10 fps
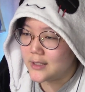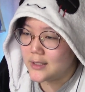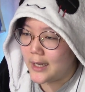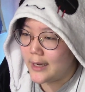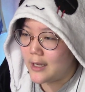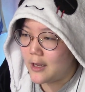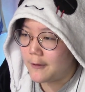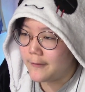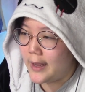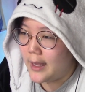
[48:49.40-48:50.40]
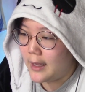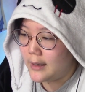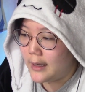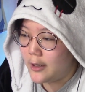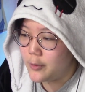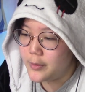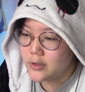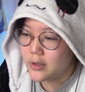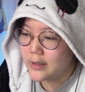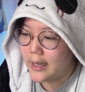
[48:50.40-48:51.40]
that I give, and I hope you
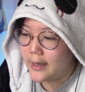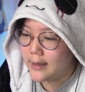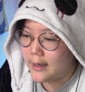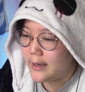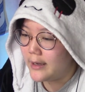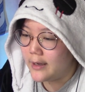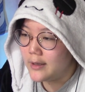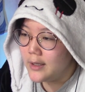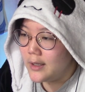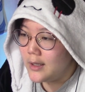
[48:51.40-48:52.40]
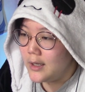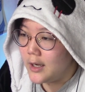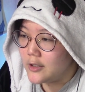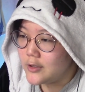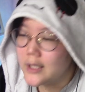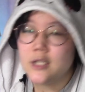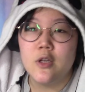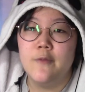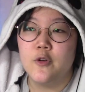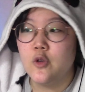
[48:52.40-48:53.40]
enjoyed that. I dragged this
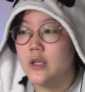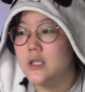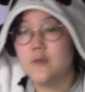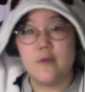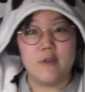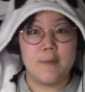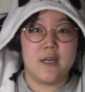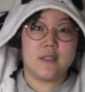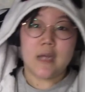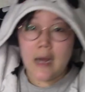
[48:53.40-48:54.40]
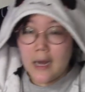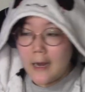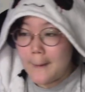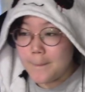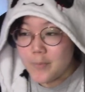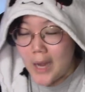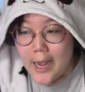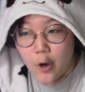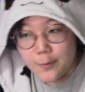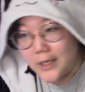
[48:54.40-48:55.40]
on for too long. This is 15 minutes. I
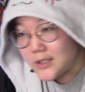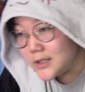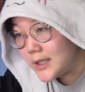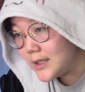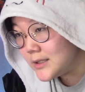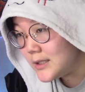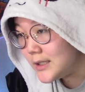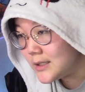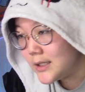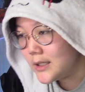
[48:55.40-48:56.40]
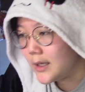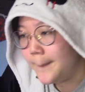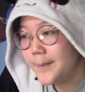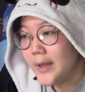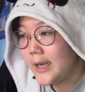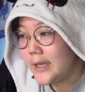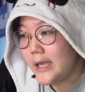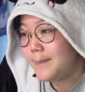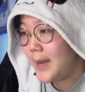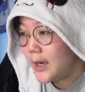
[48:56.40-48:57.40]
hope there's a second season.
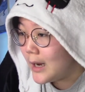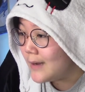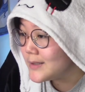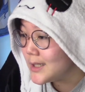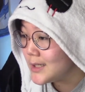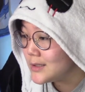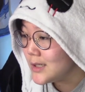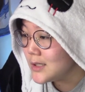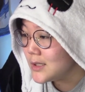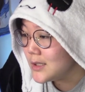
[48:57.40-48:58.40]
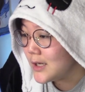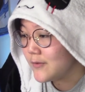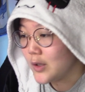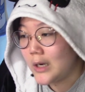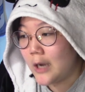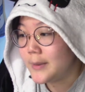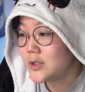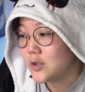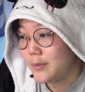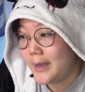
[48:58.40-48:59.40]
It better have a second season. If not, I'll be
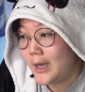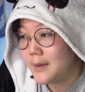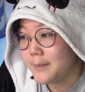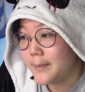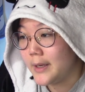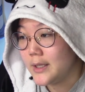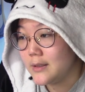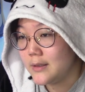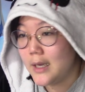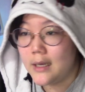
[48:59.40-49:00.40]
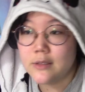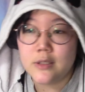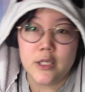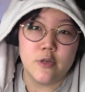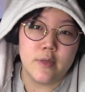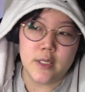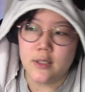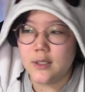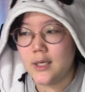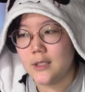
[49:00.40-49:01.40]
so mad. But yeah, I'll see you
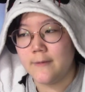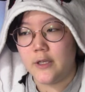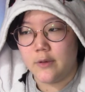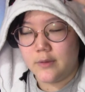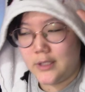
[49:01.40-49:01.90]
in the next video.